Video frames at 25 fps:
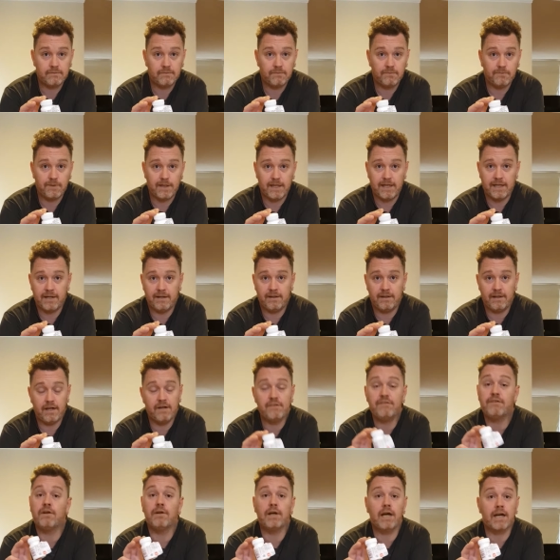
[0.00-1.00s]

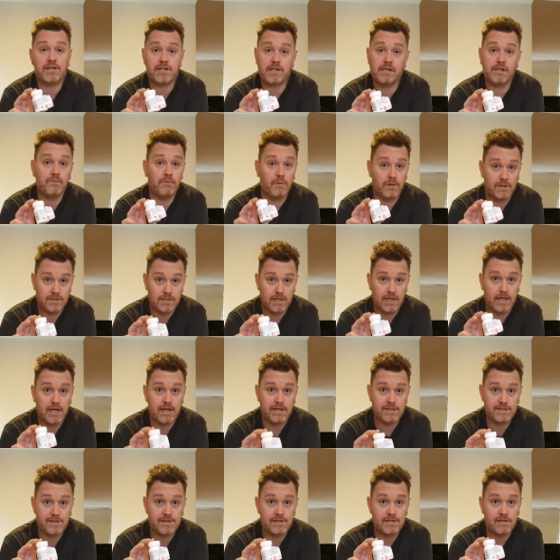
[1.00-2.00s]
If you actually want to
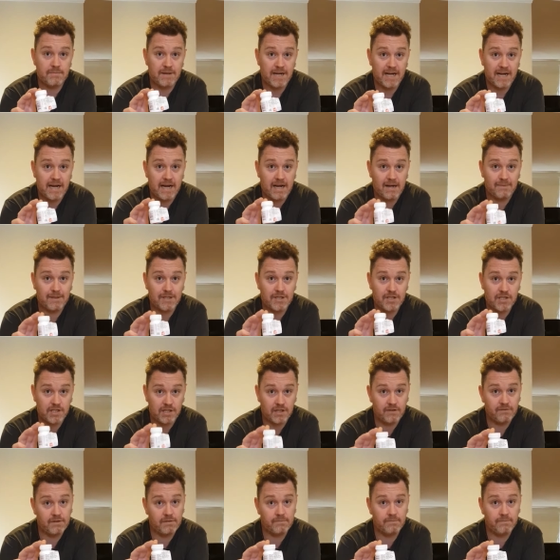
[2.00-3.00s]
ask us about how much to
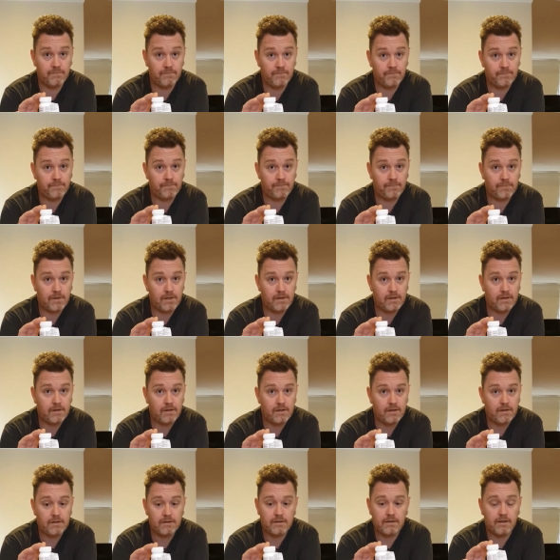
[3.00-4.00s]
give them,
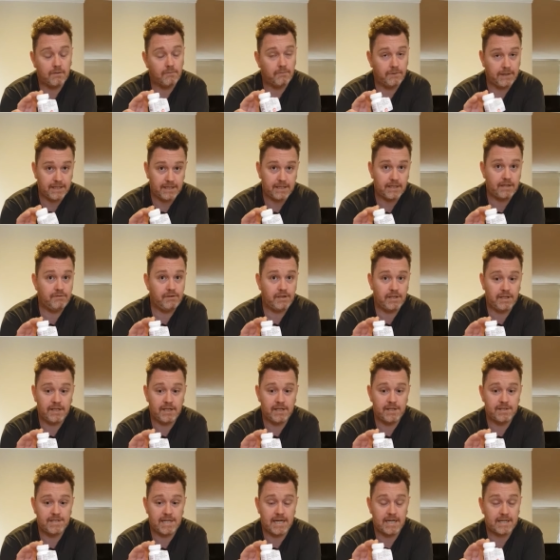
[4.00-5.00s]
then we can give you the
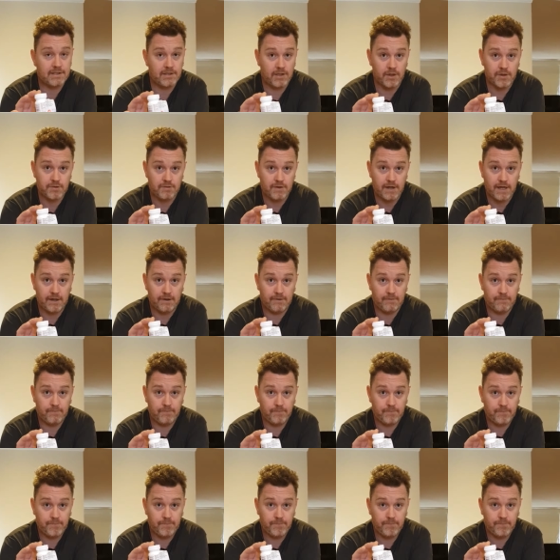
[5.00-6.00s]
exact dose rate,
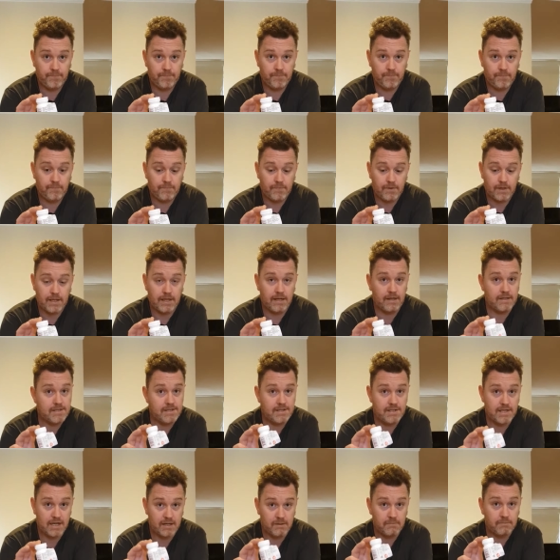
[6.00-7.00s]
and it's
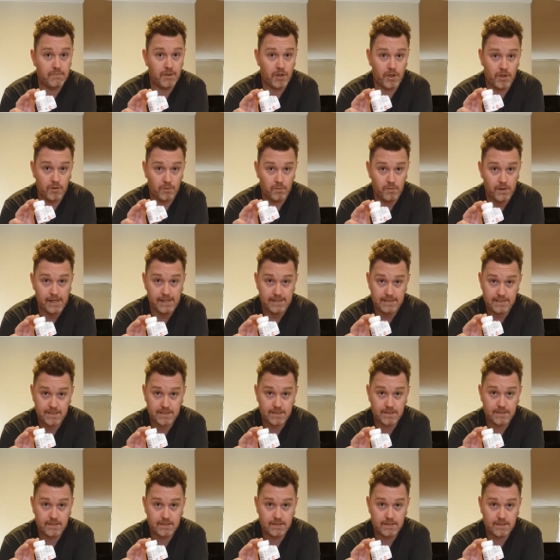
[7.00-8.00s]
done per weight.
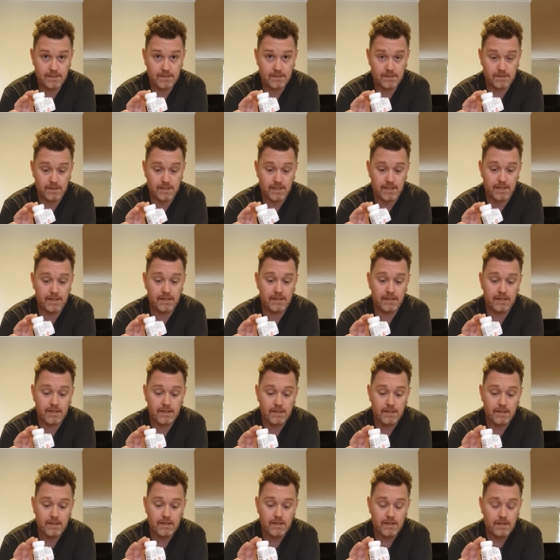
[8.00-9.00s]
Okay,
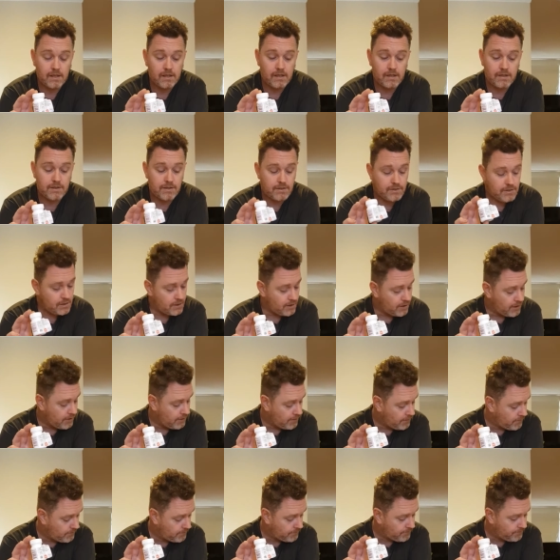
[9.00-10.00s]
so
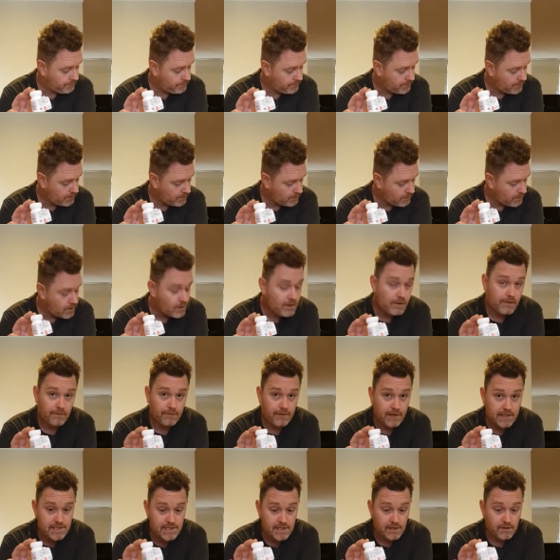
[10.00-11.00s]

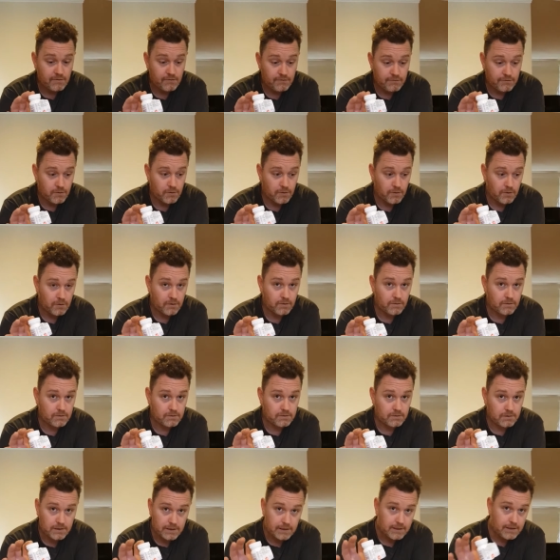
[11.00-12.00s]
that's it for
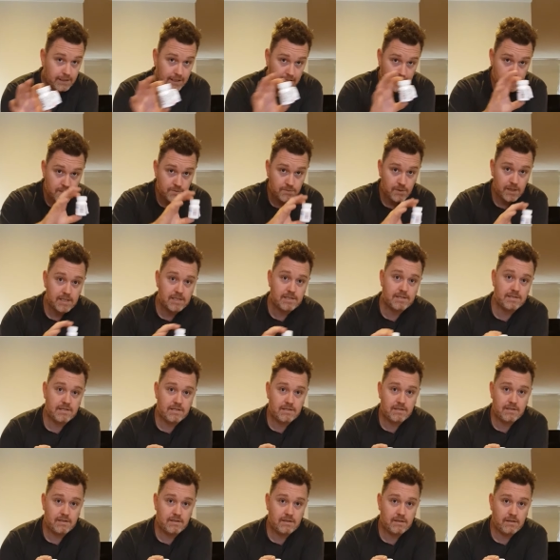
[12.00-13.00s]
these
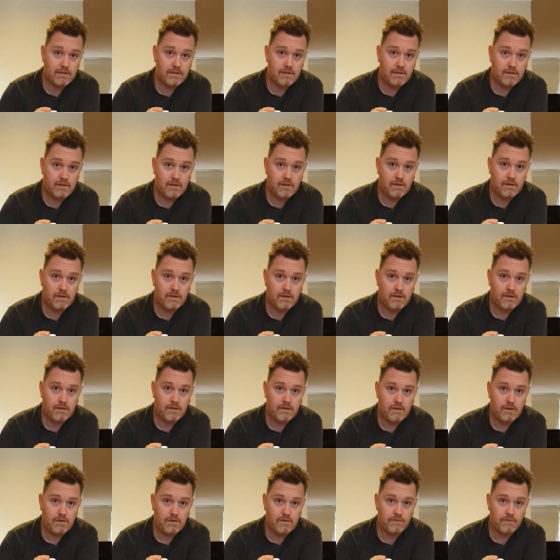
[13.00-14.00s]
ones,
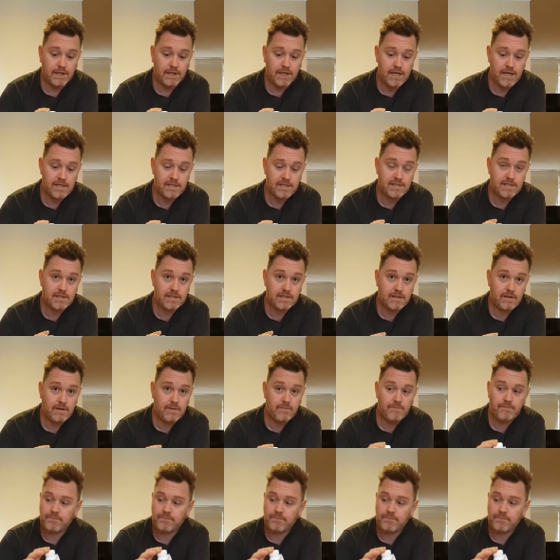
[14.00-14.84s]
for the kits.